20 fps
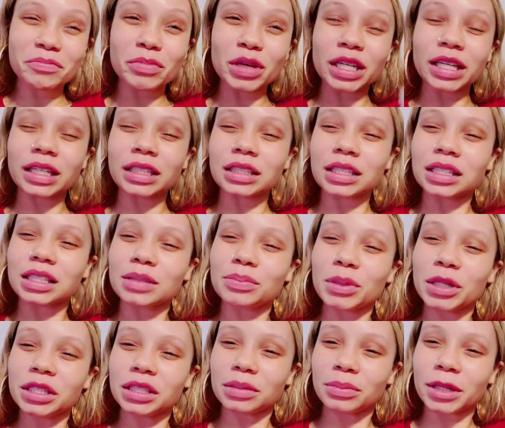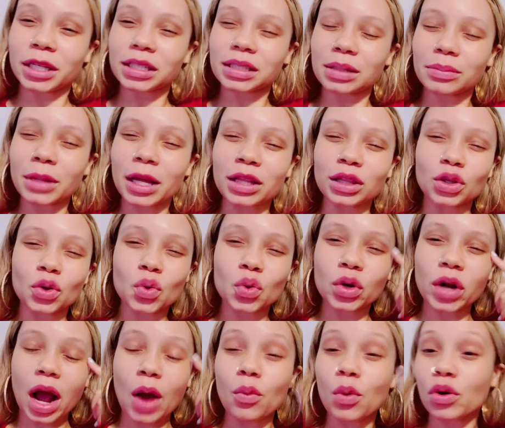begin to speak to me because I'm like,
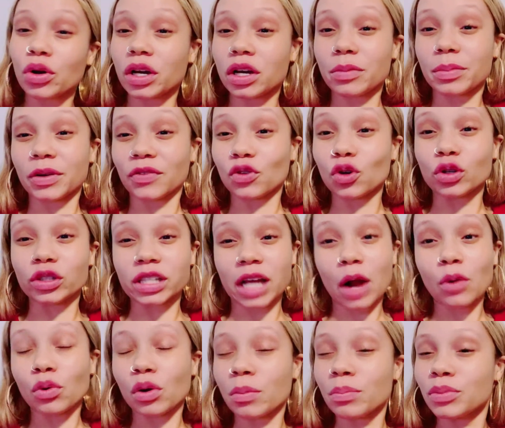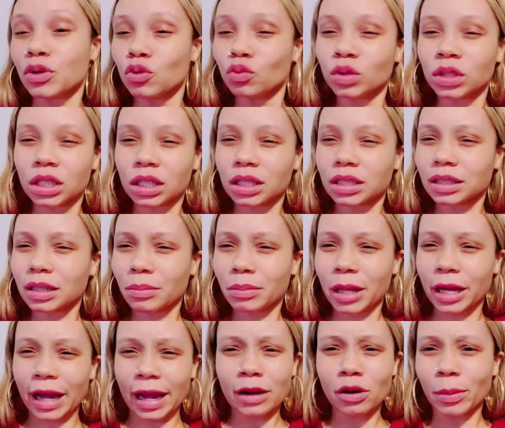Lord, I woke up and of course I rebuked it because I'm
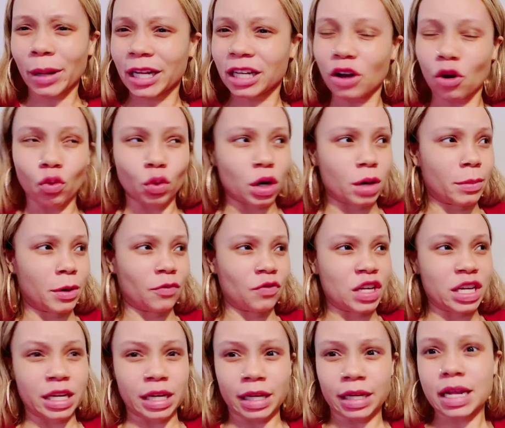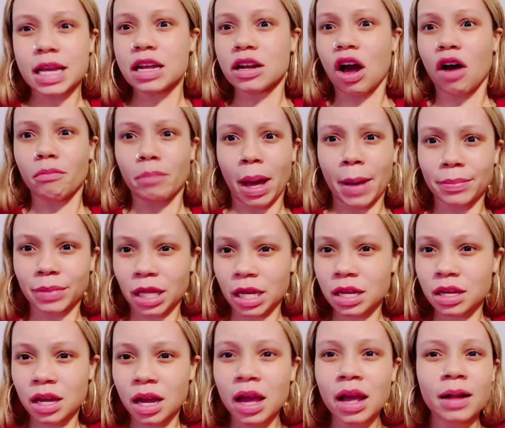like, ain't nobody gonna come over here and eat off my plate.
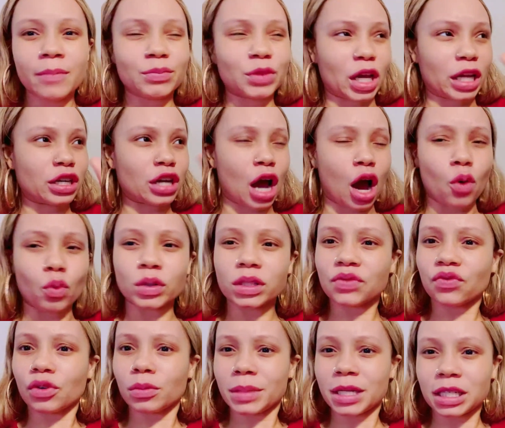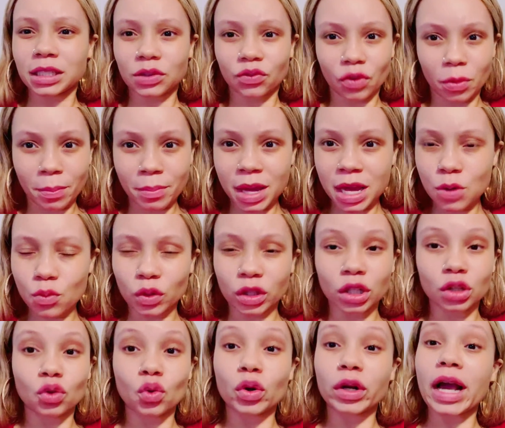Like, nah, what's for me is for me. What the
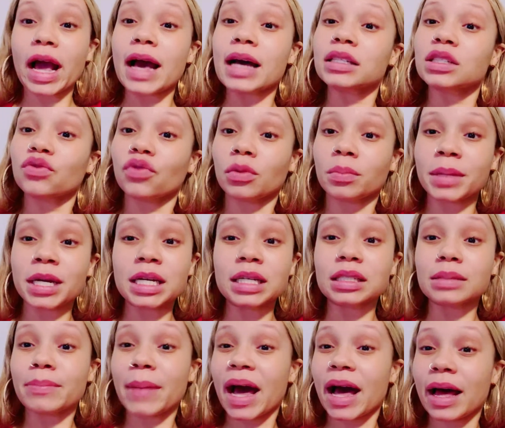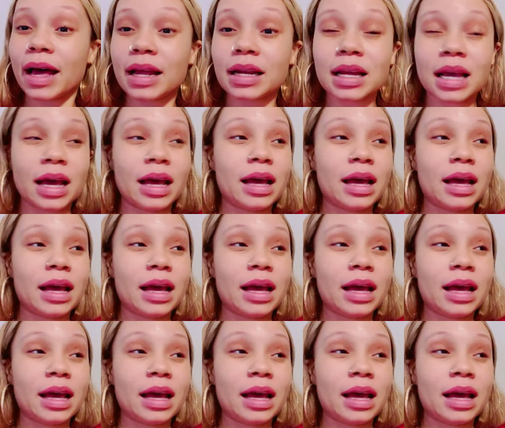Lord has for me is mine,